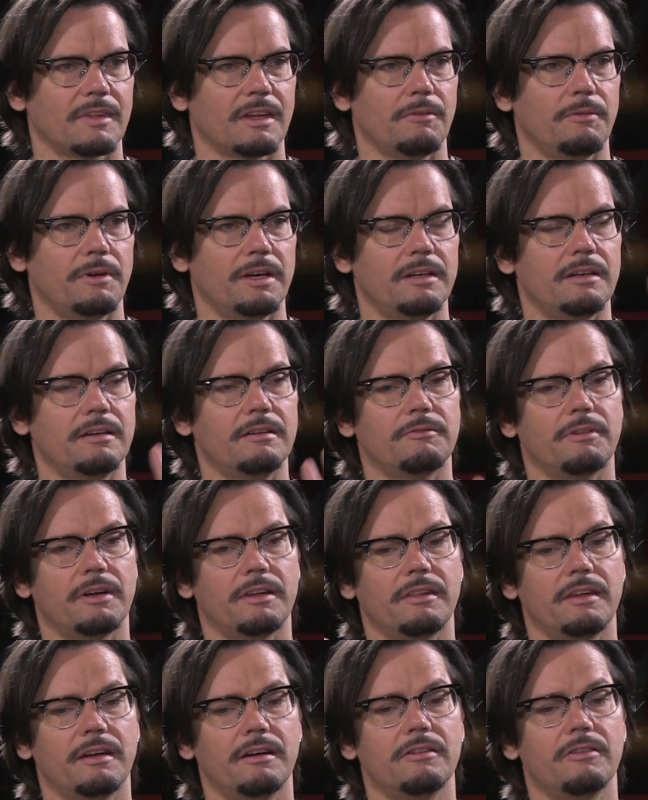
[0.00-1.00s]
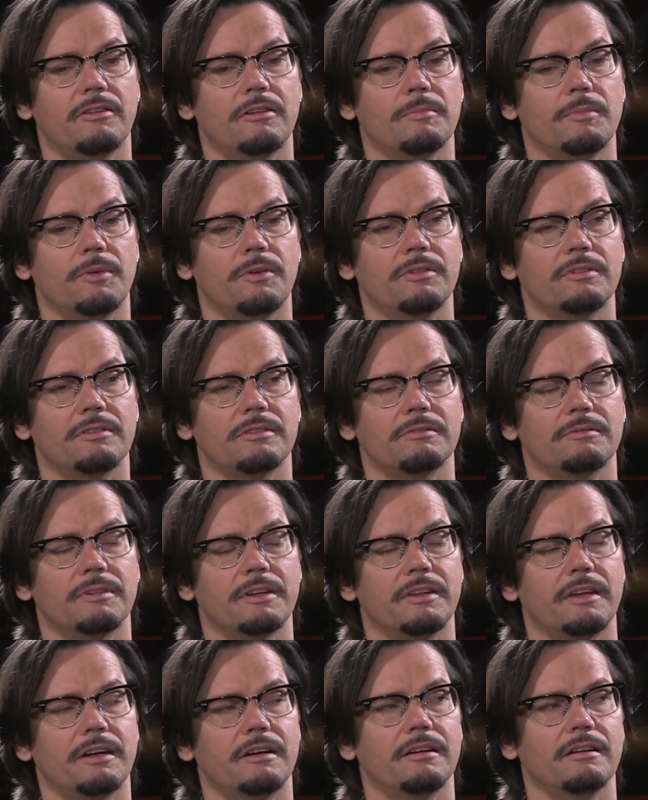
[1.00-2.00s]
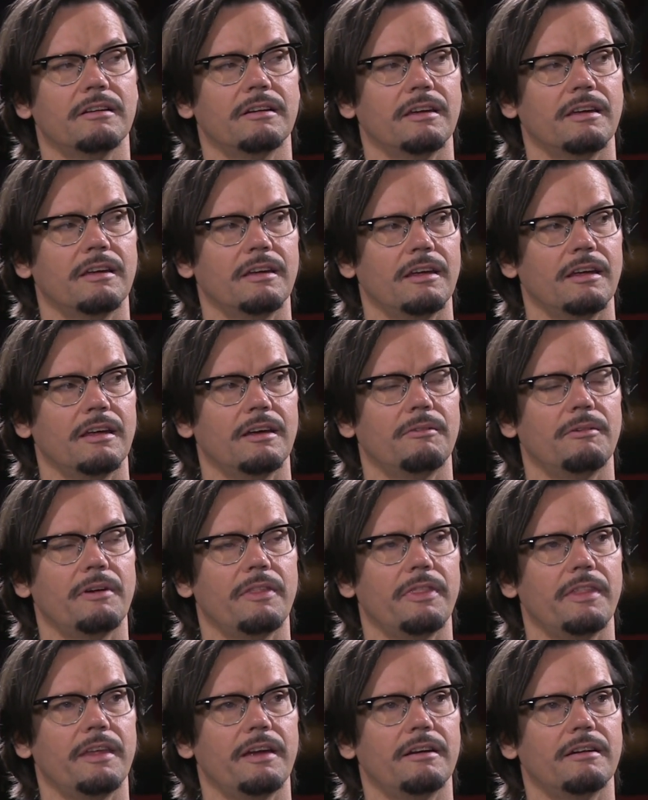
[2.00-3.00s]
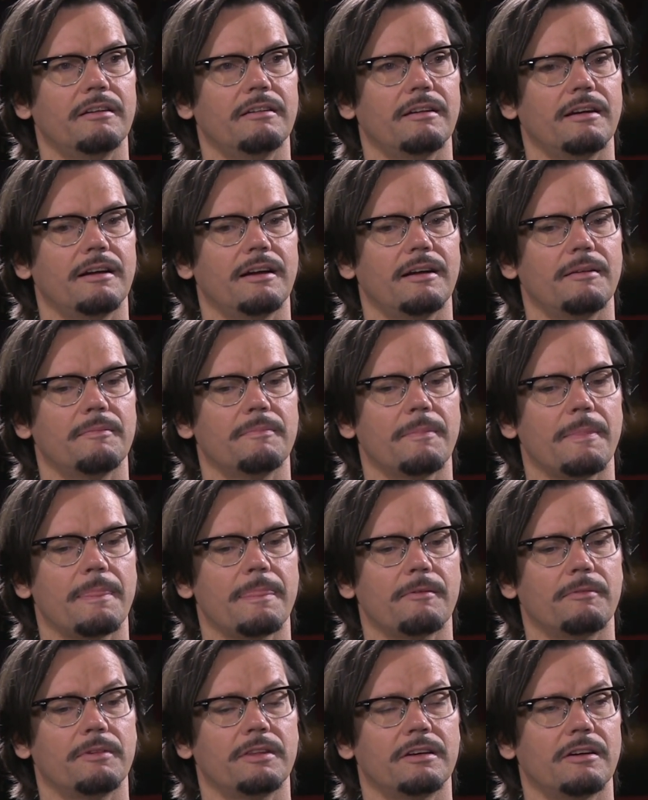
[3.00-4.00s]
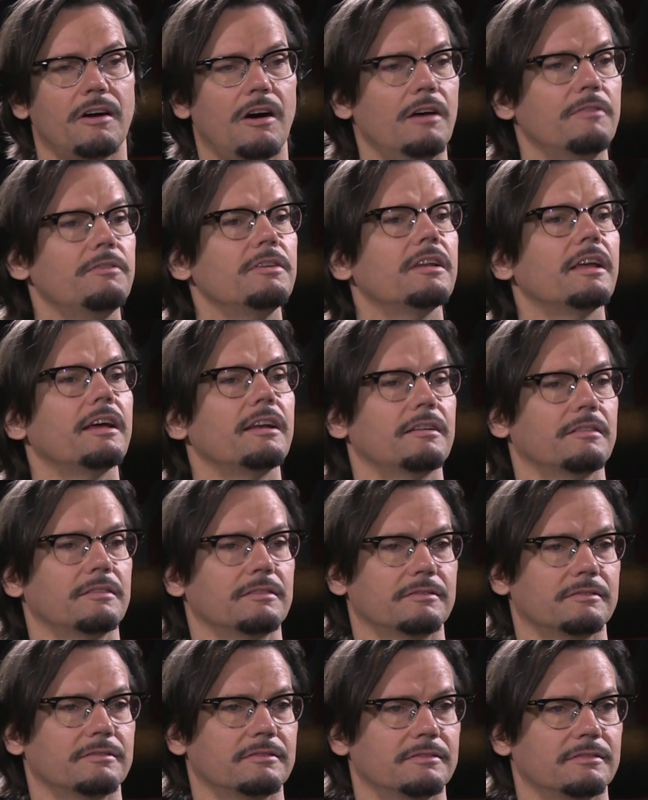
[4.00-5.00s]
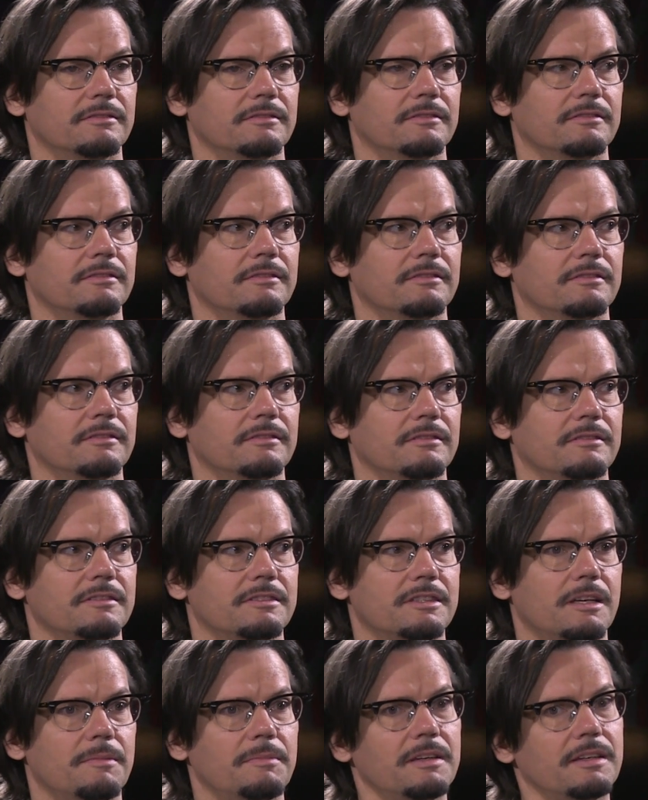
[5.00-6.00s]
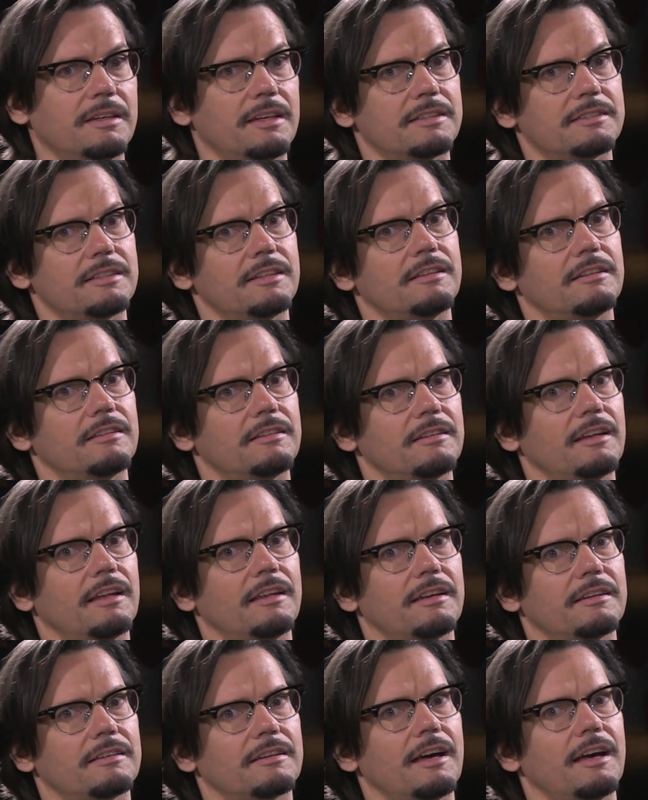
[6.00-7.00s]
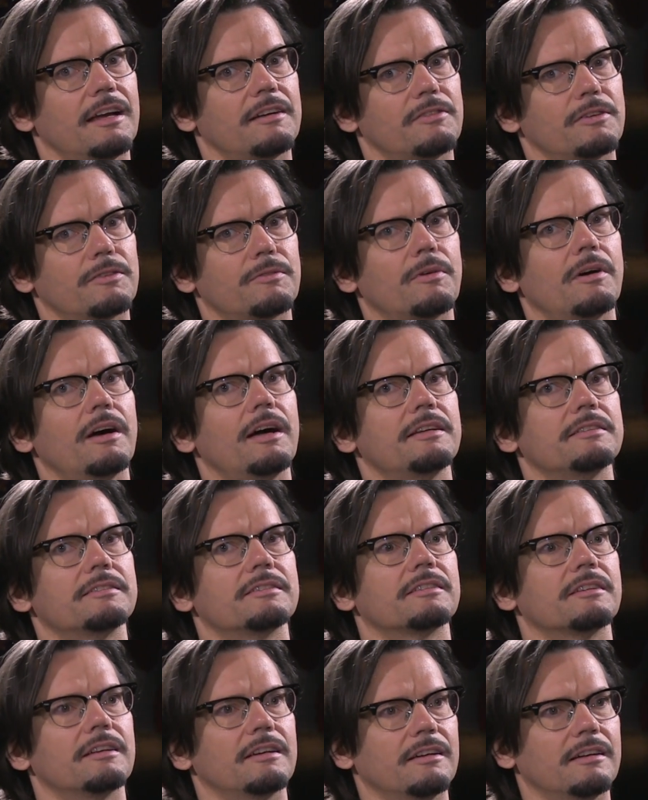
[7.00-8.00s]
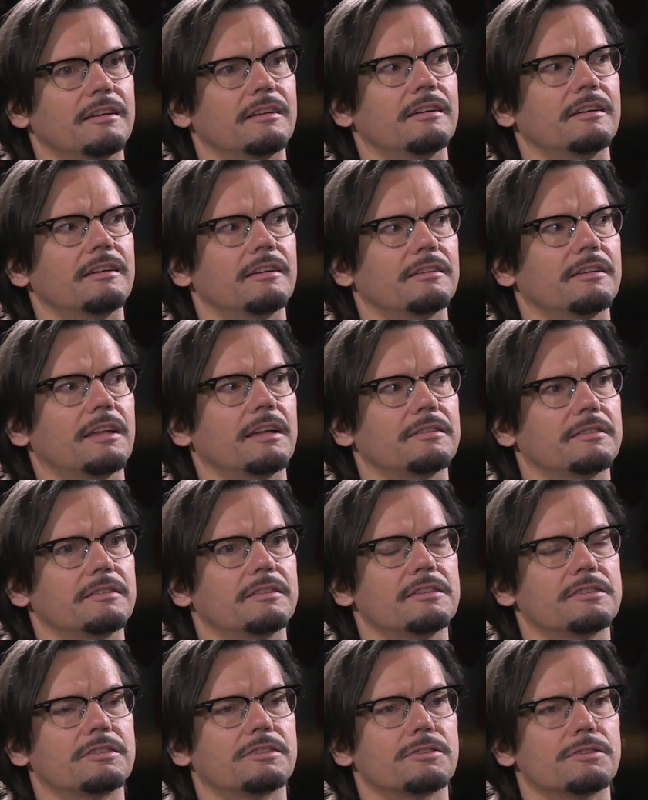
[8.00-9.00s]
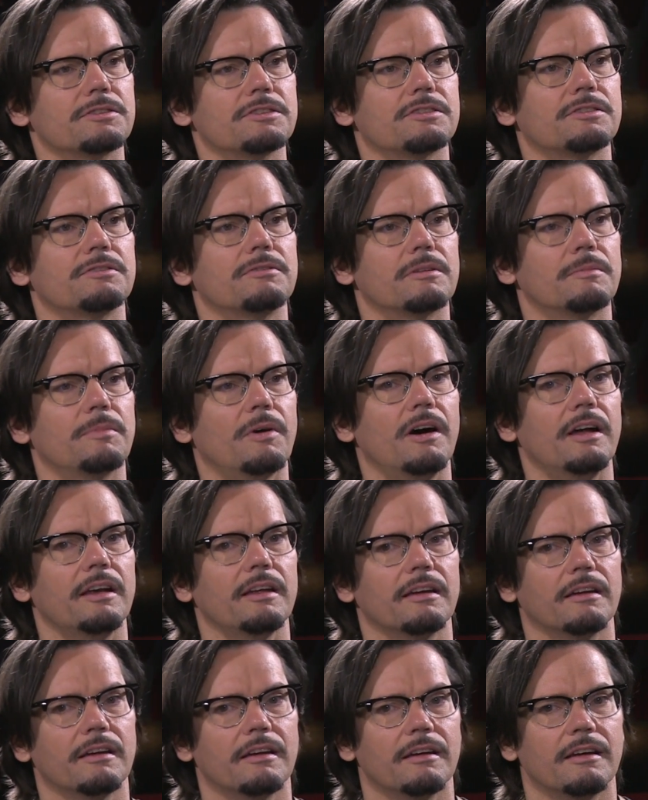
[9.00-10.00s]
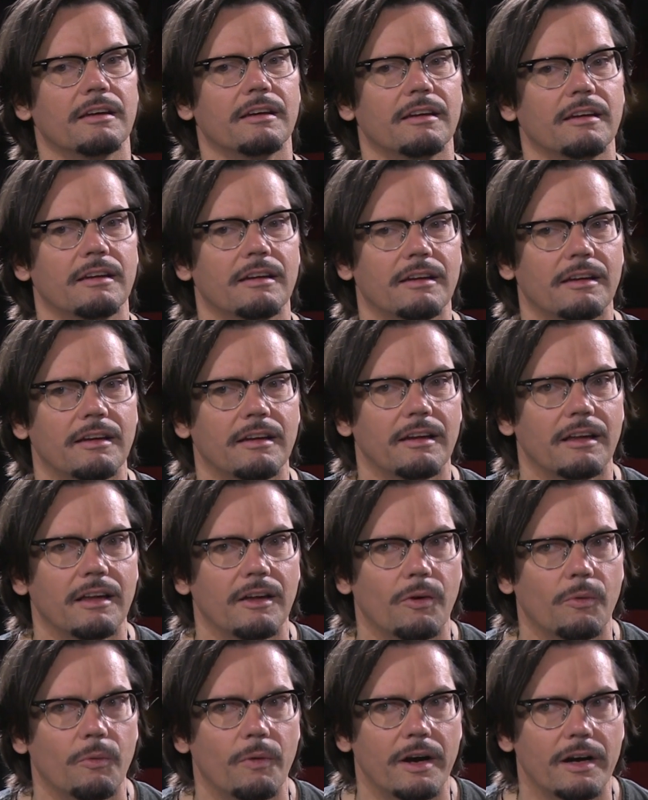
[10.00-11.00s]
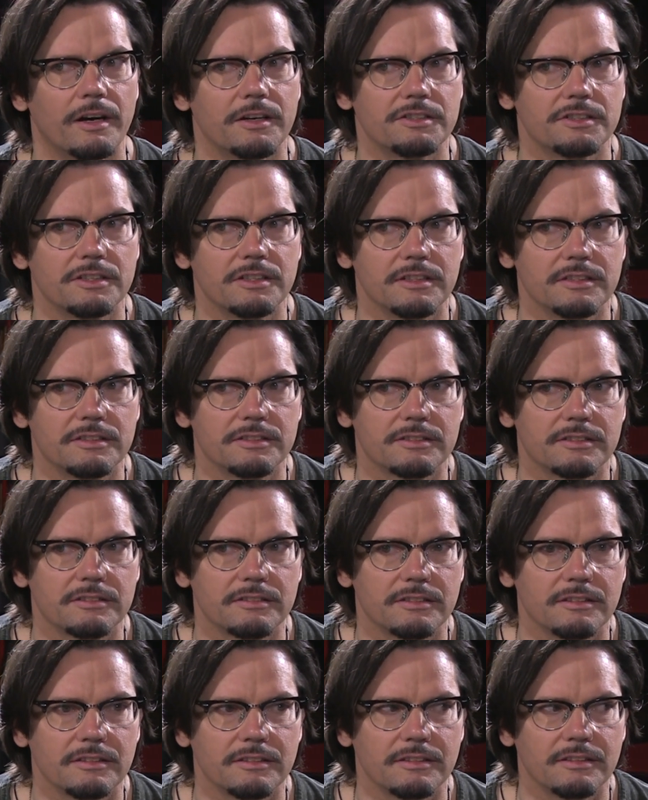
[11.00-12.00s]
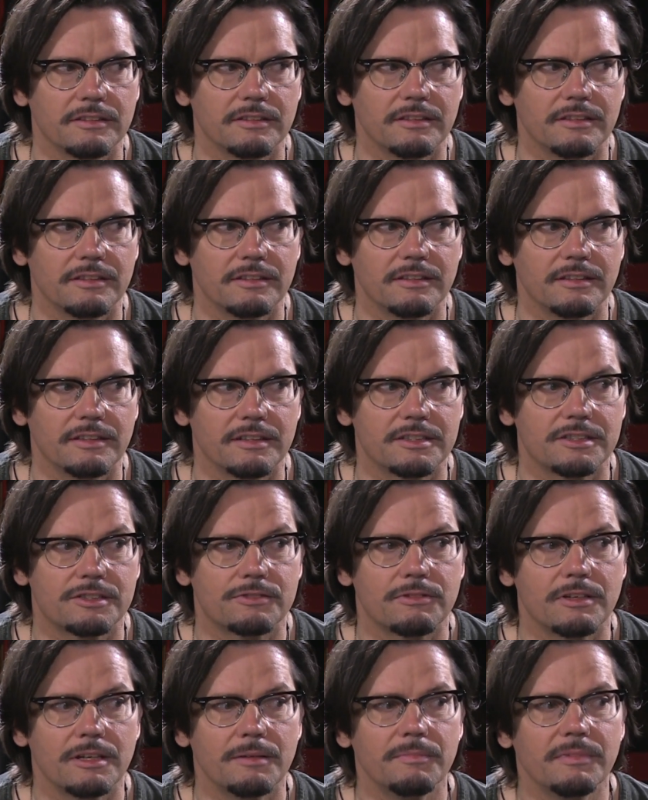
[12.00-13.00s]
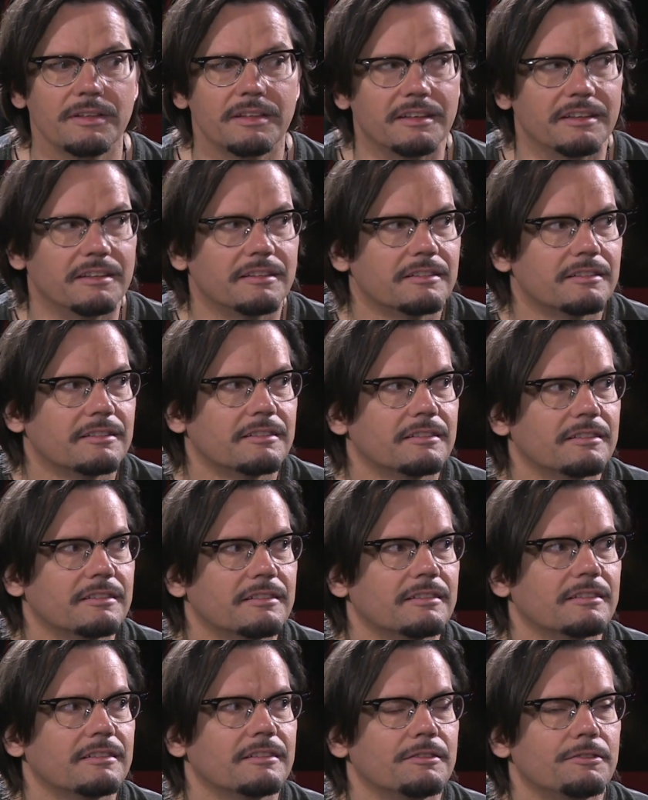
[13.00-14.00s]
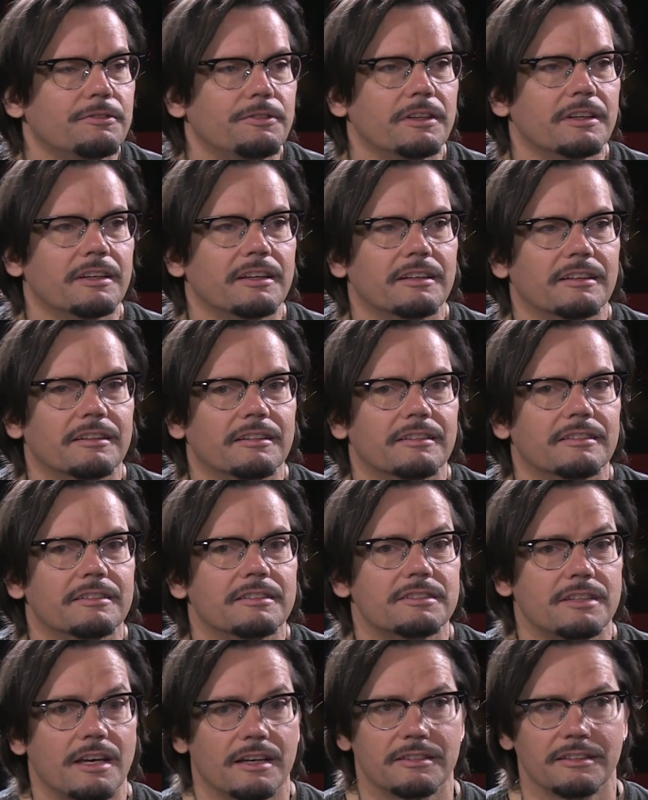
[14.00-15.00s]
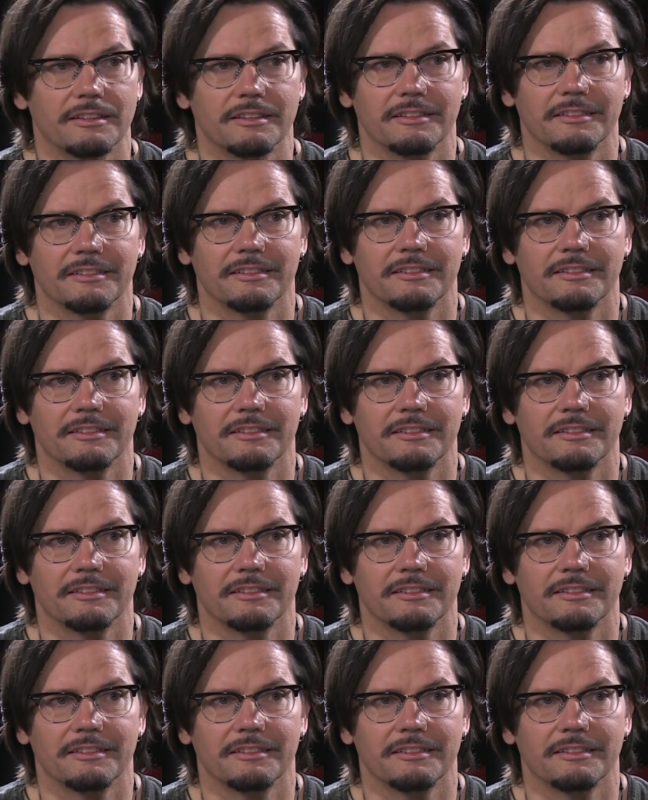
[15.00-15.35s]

When, it, when they're hormonal, when they're, when, they're, um, when they're ovulating, something kicks in and that kind of overrides, that surges through her body, where she's extremely feeling sexy.